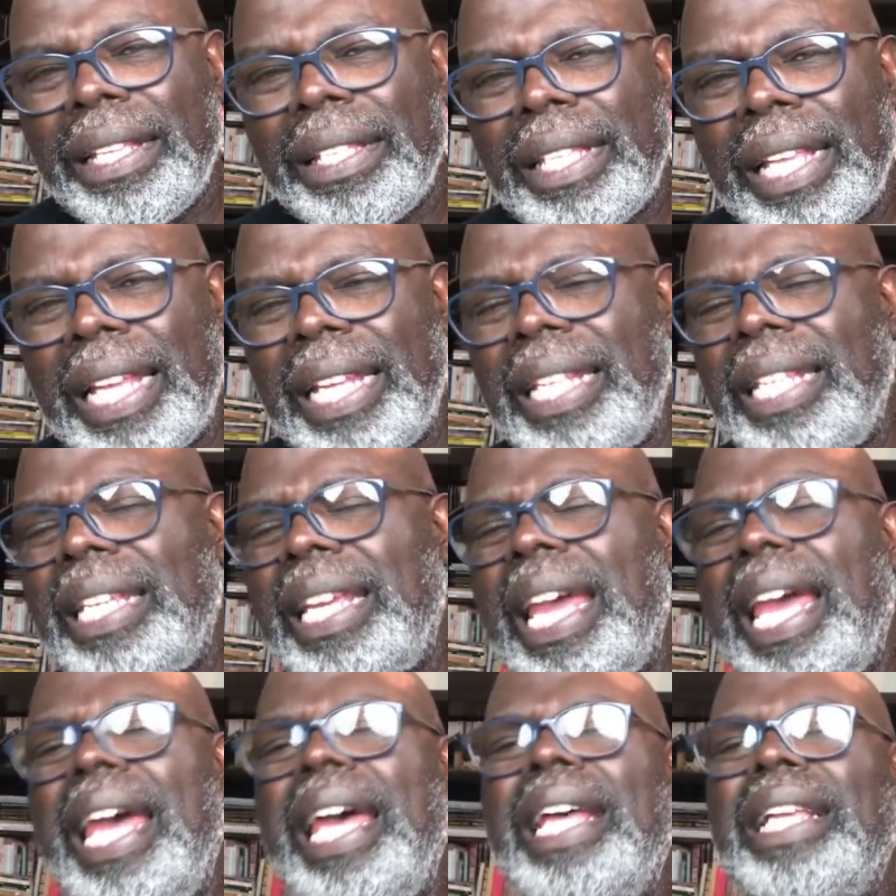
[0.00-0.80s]
that he
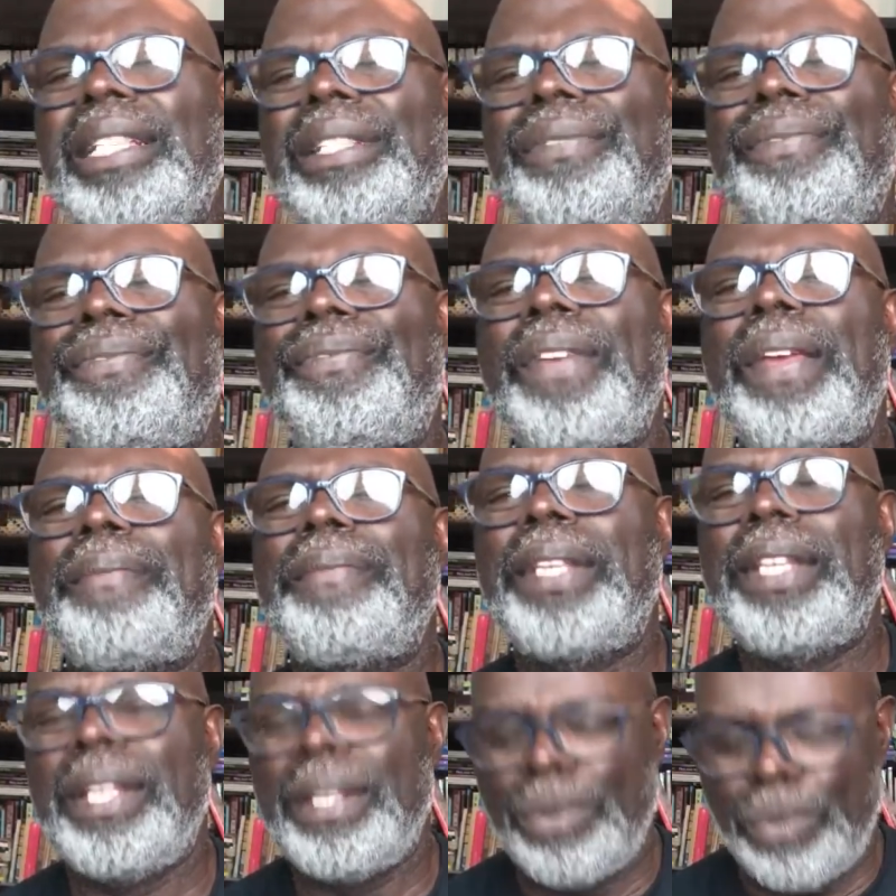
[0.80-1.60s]
has
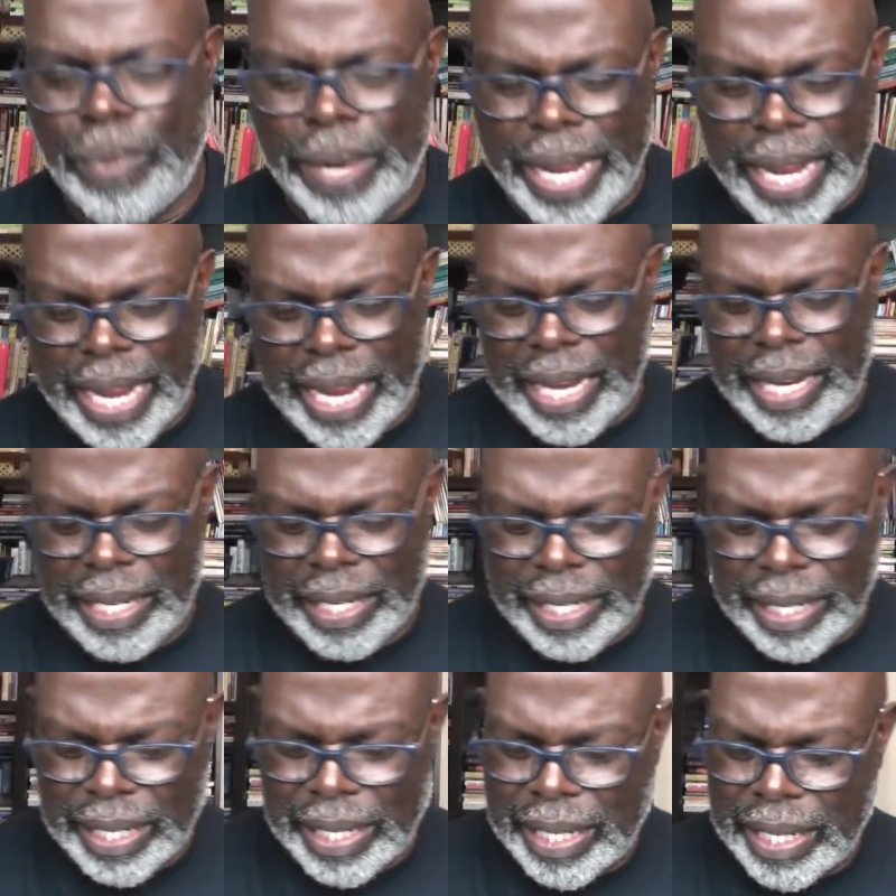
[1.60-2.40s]
feminine
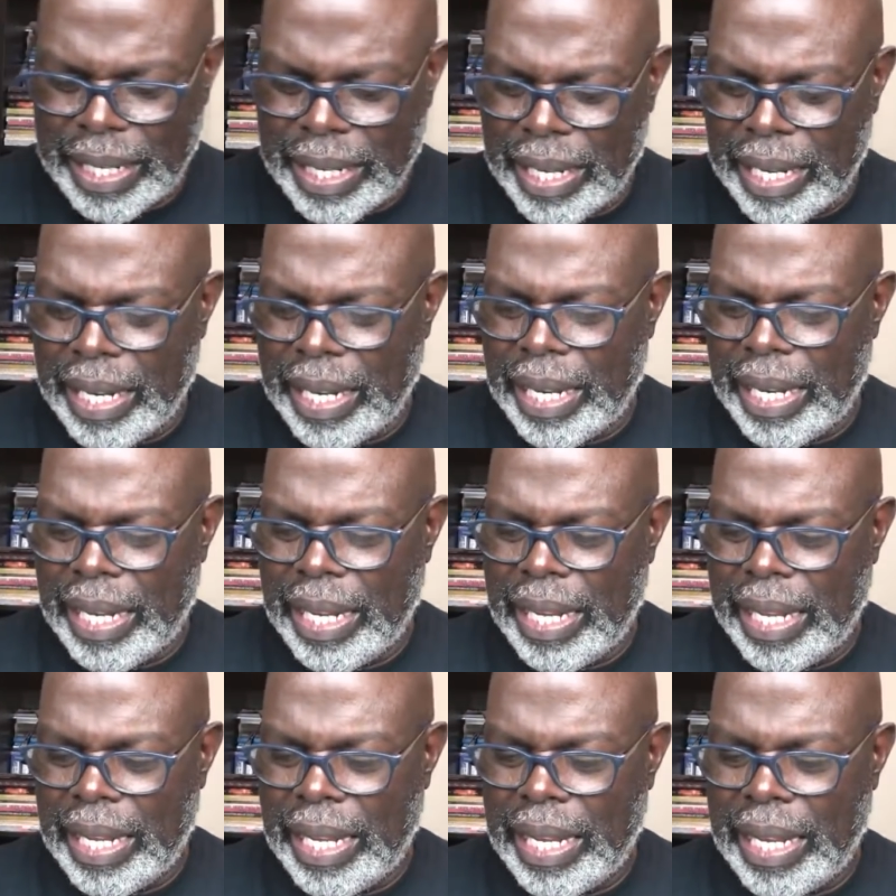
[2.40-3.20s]
ways?
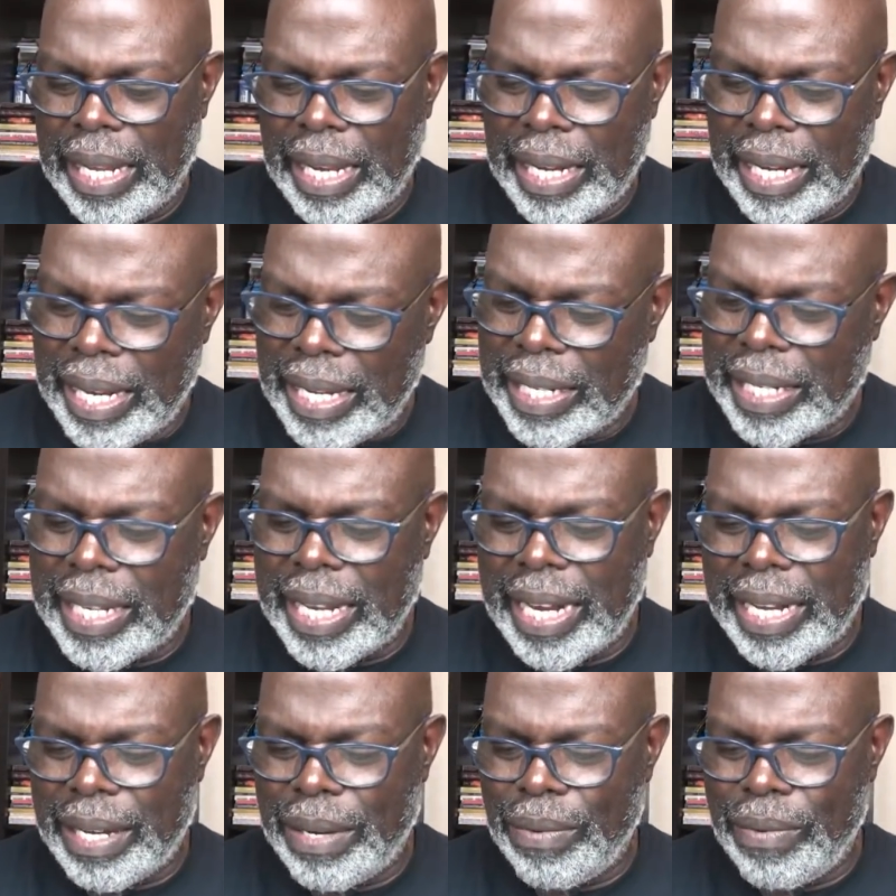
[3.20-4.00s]
And let's
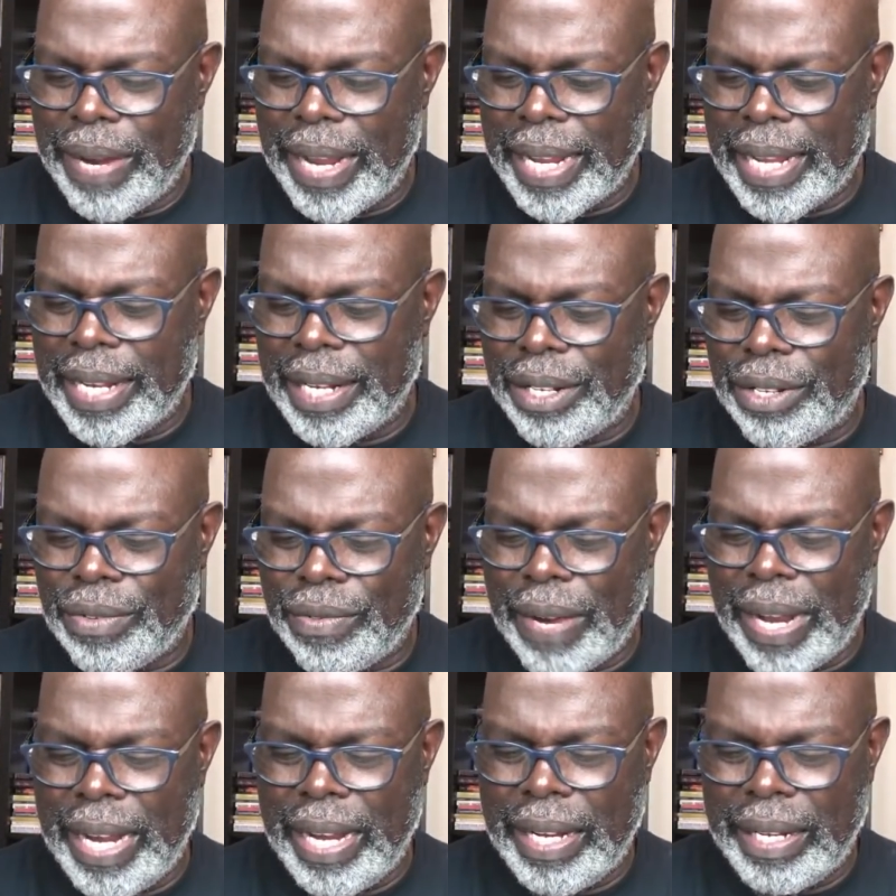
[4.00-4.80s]
set the record
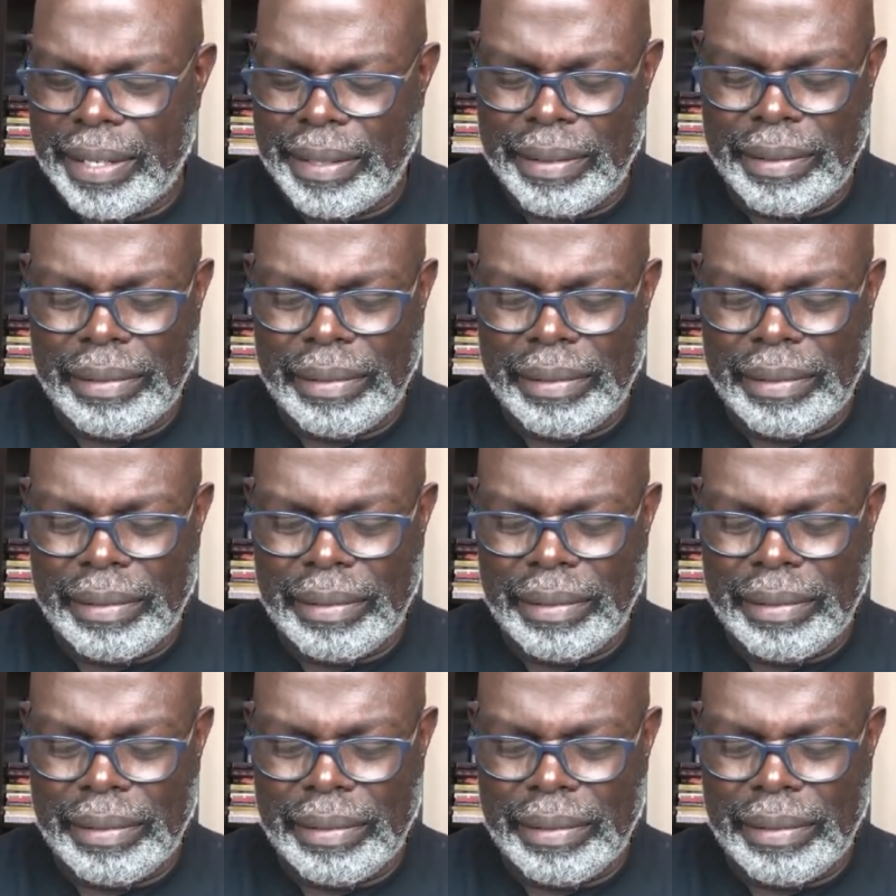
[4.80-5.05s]
straight.